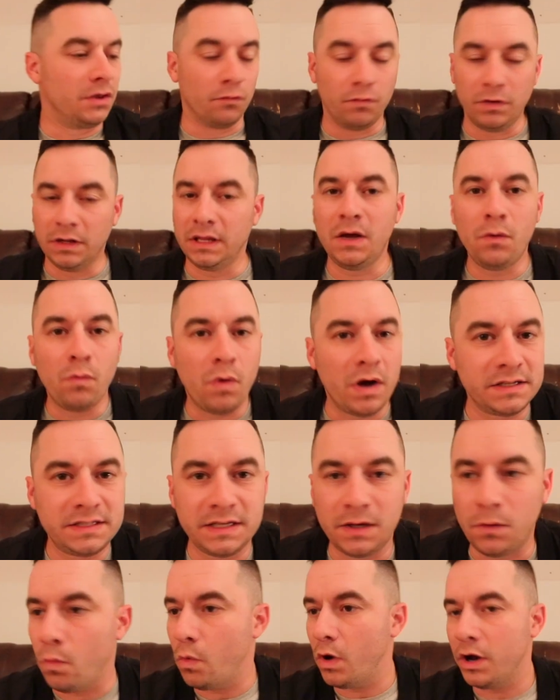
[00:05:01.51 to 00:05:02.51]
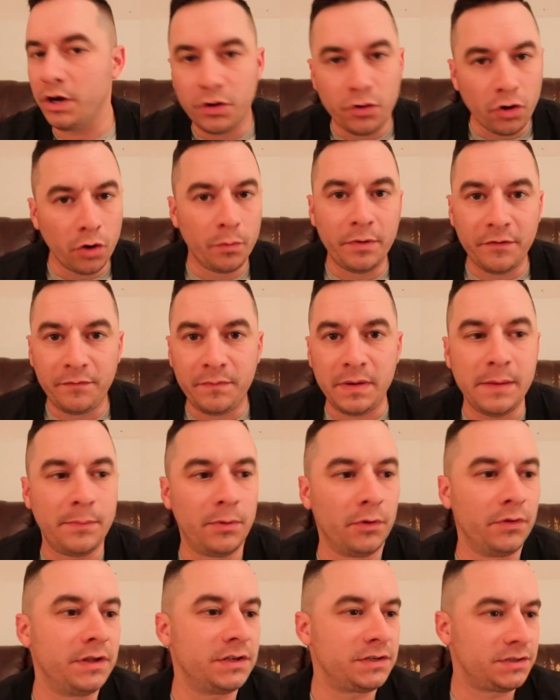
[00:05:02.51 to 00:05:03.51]
There really wasn't one group of
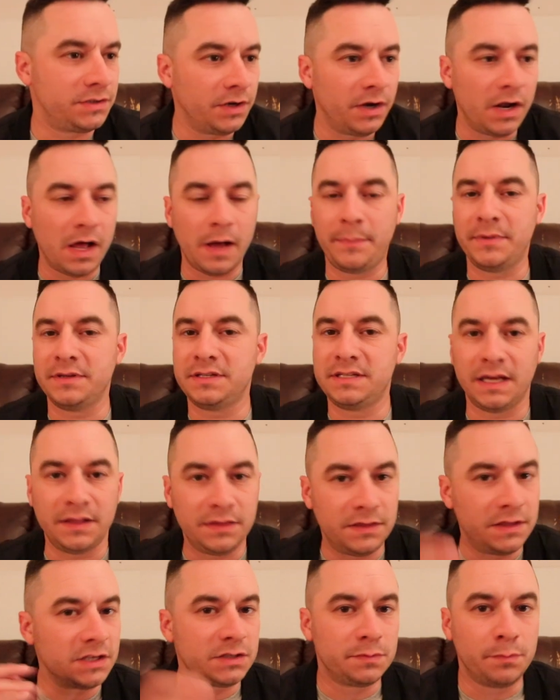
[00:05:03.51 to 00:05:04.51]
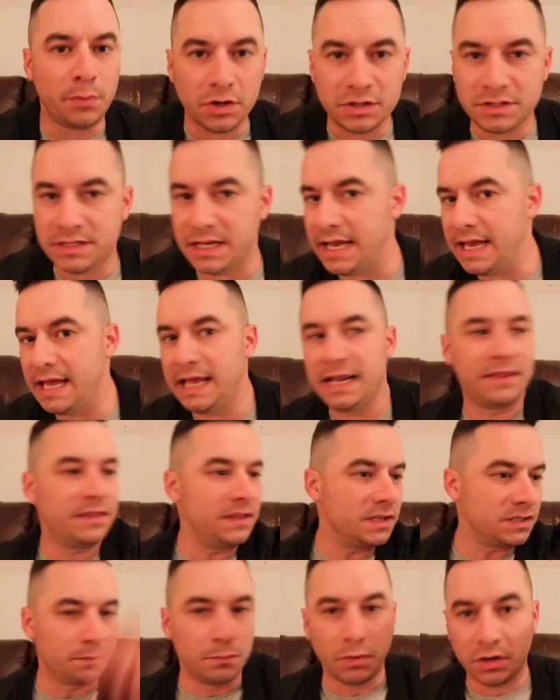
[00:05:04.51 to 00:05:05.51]
people that stood up and said, this book's in,
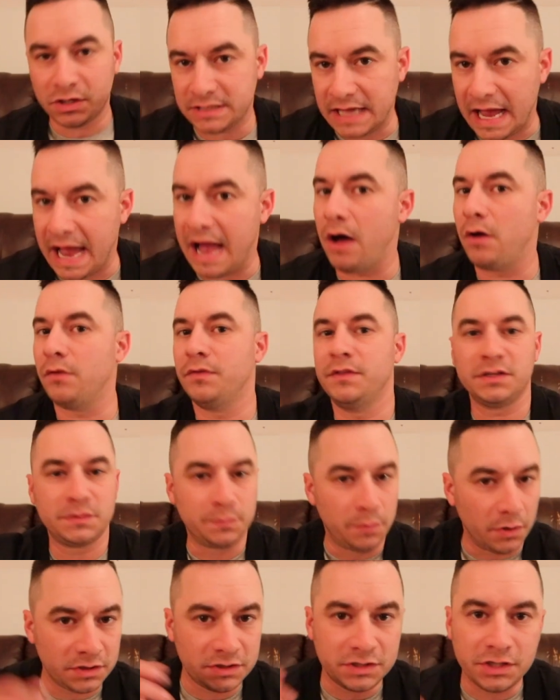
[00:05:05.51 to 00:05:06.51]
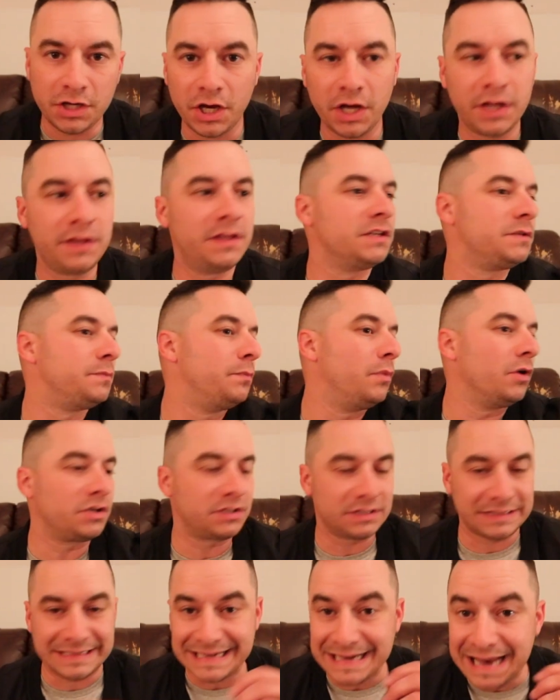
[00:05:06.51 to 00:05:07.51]
this book's out, this book's good, this
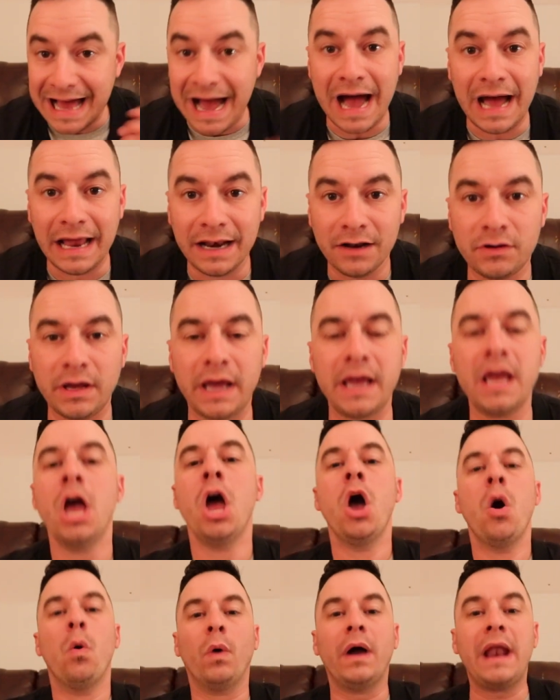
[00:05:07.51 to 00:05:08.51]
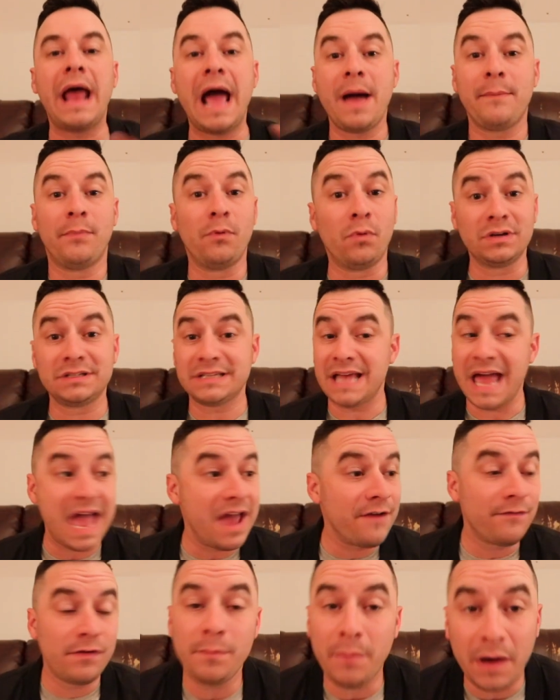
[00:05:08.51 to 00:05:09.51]
book's not. Okay? What happened was
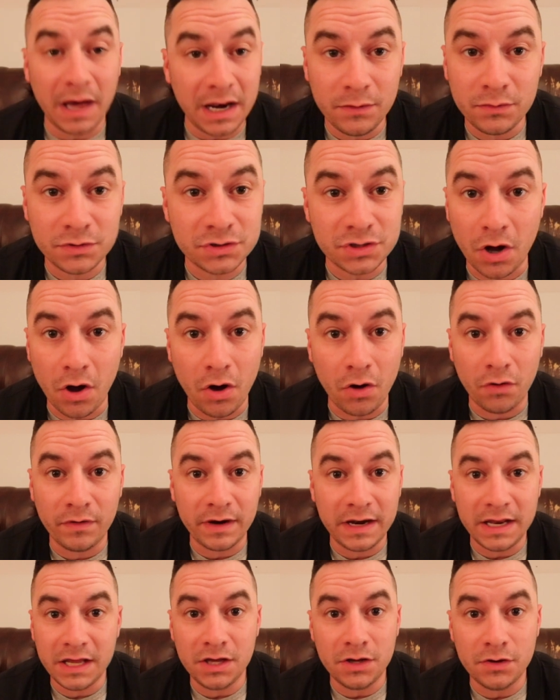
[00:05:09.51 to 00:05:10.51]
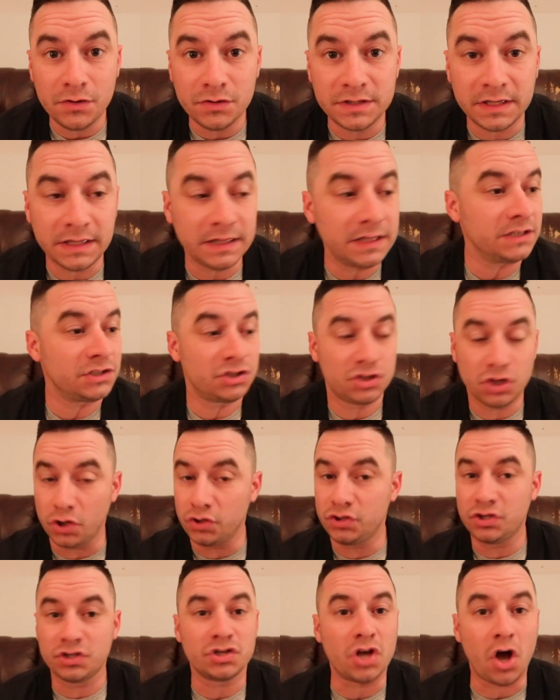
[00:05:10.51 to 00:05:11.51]
everybody was already using these.
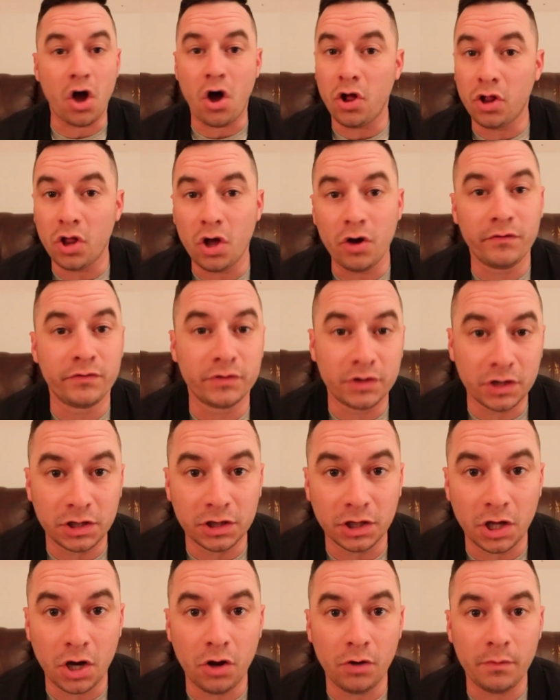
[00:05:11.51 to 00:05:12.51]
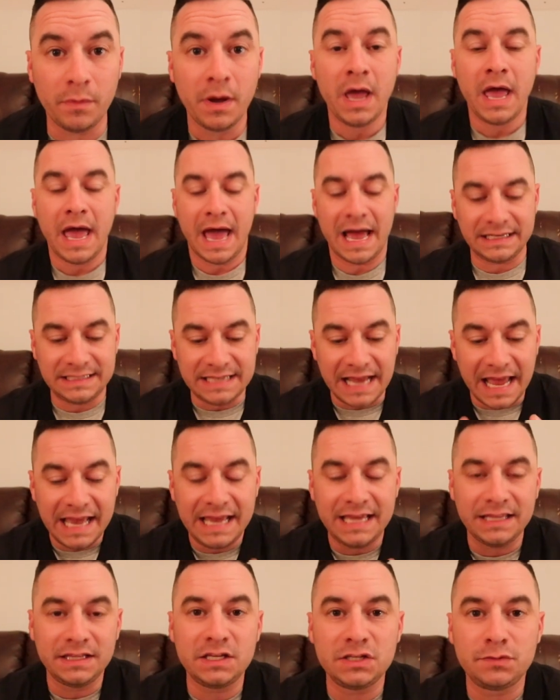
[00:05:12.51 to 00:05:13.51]
Churches all over the globe had
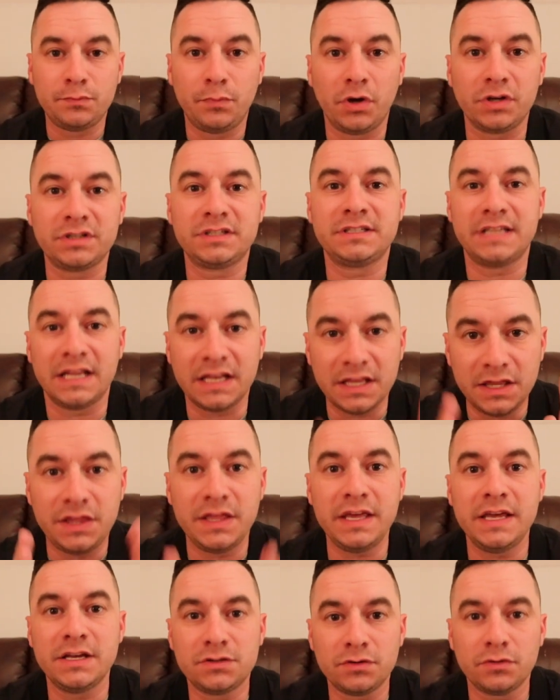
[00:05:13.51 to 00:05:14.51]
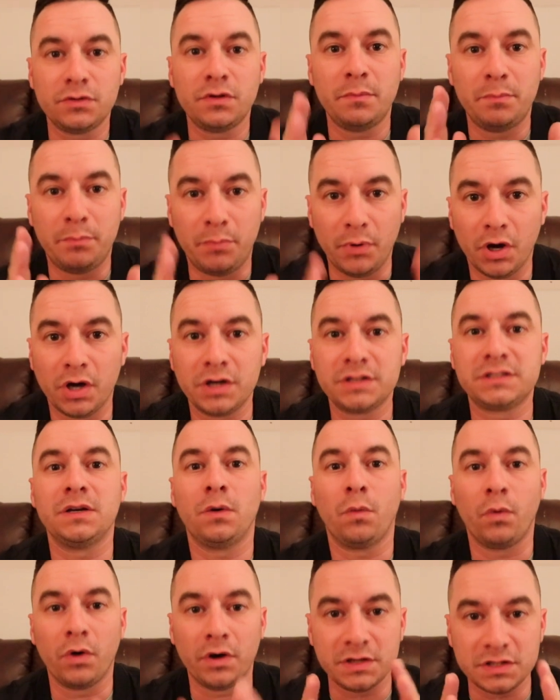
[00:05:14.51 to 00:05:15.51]
taken these books and said, these are the books
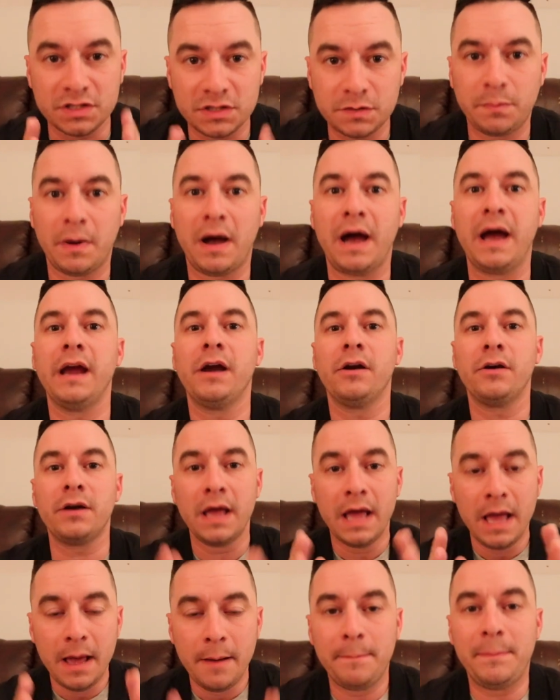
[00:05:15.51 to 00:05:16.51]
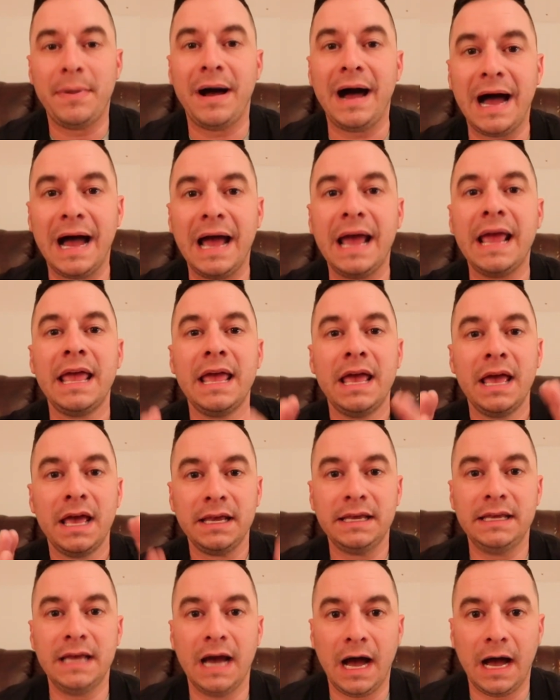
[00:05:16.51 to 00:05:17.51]
that were inspired by
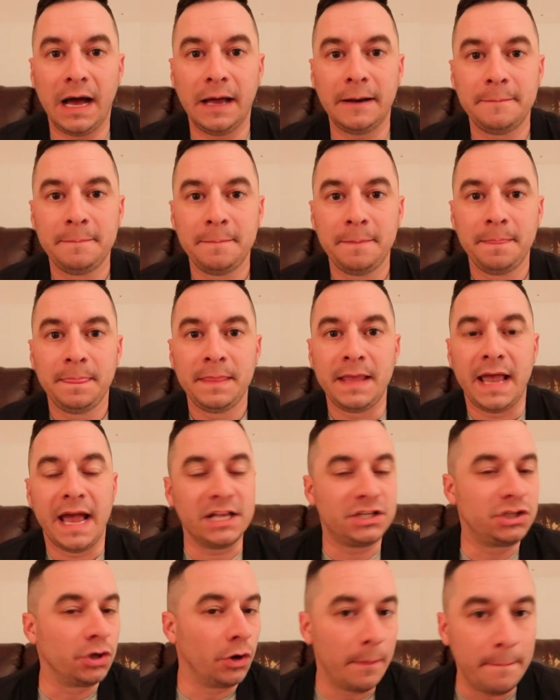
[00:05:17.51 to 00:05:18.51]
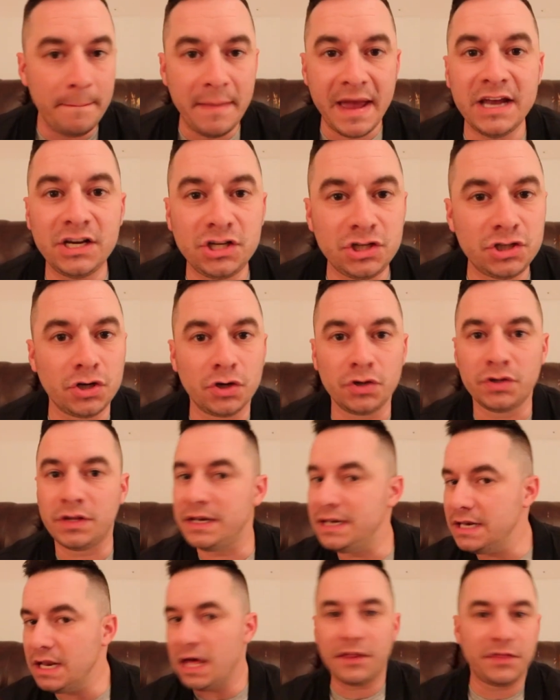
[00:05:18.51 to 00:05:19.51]
God. And so to make sure
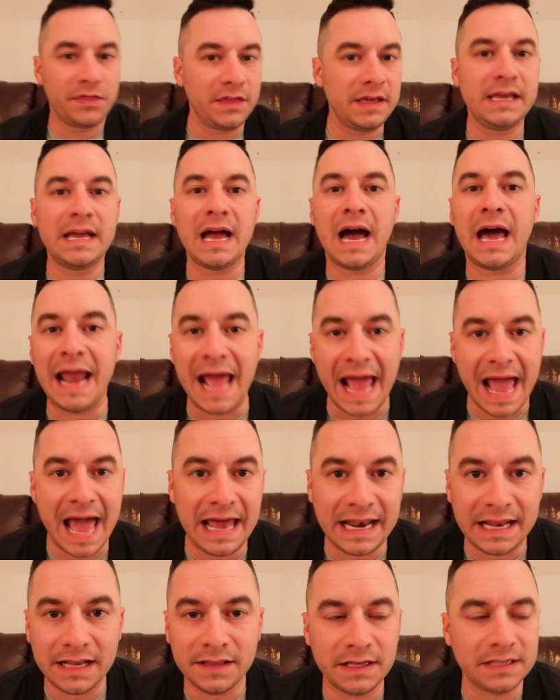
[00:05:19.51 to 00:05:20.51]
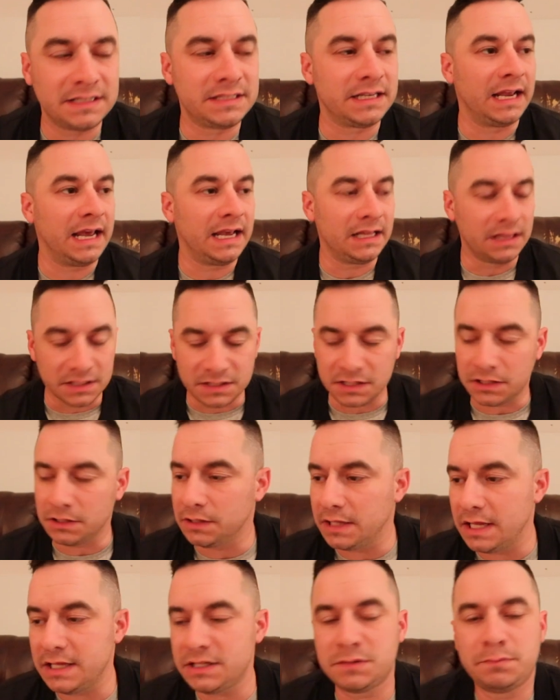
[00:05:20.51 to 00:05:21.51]
that nothing got added, they said, hey,
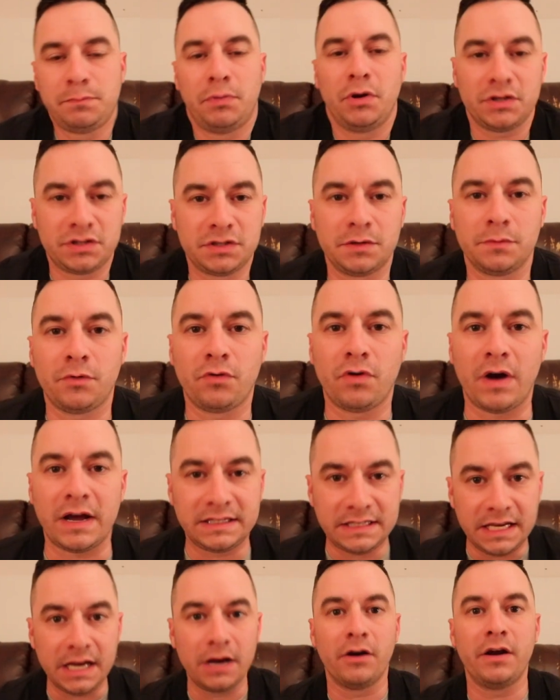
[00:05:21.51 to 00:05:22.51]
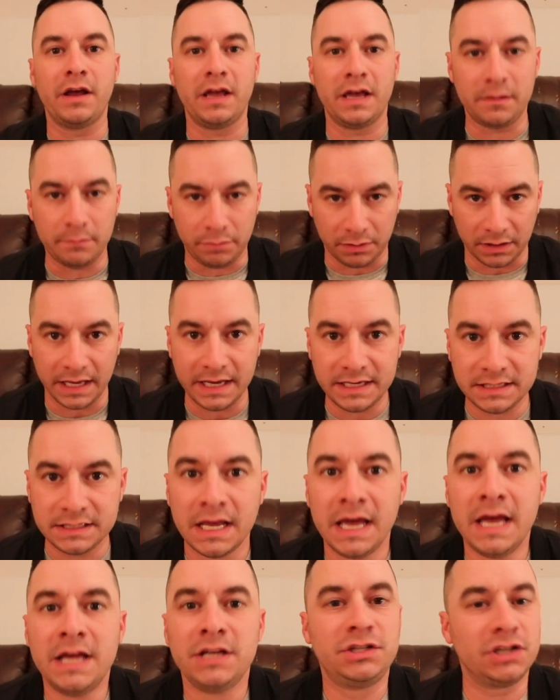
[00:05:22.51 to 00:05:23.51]
listen, let's put some criteria in place
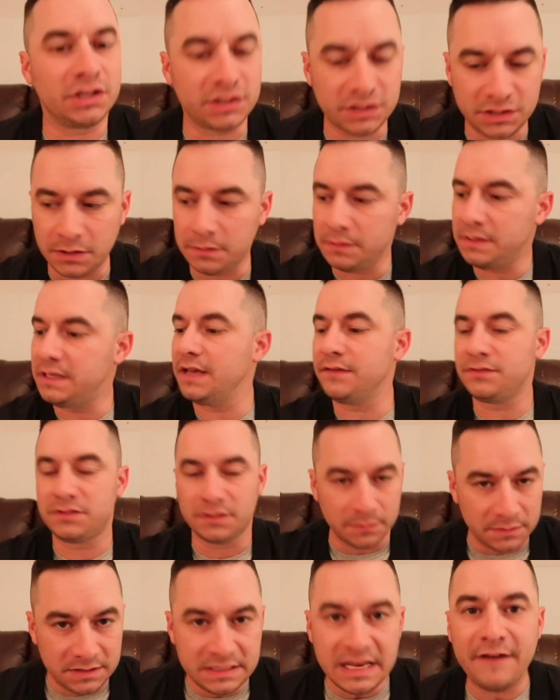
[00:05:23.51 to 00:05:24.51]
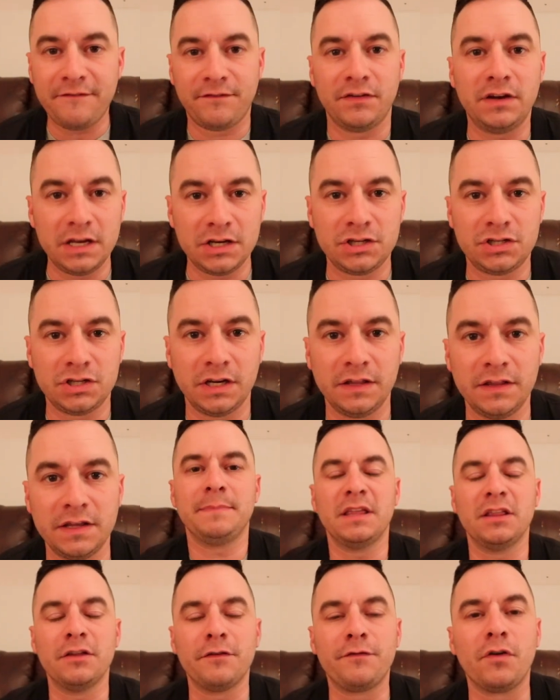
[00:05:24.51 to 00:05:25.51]
just to give some definition of this.
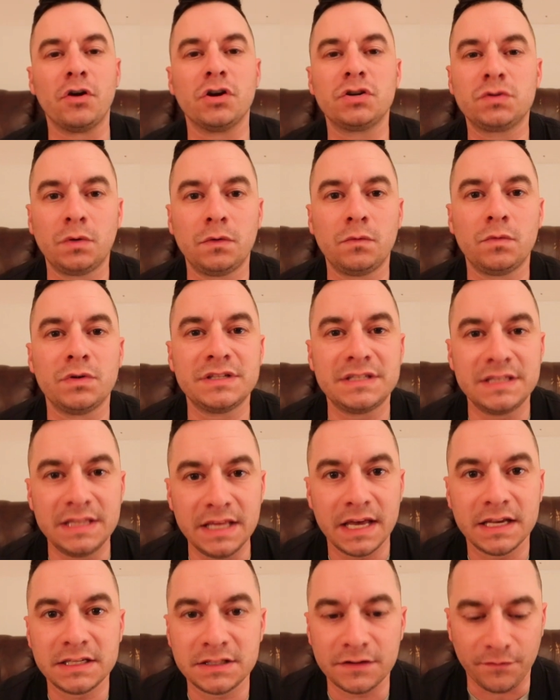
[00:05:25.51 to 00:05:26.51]
And the first one was this.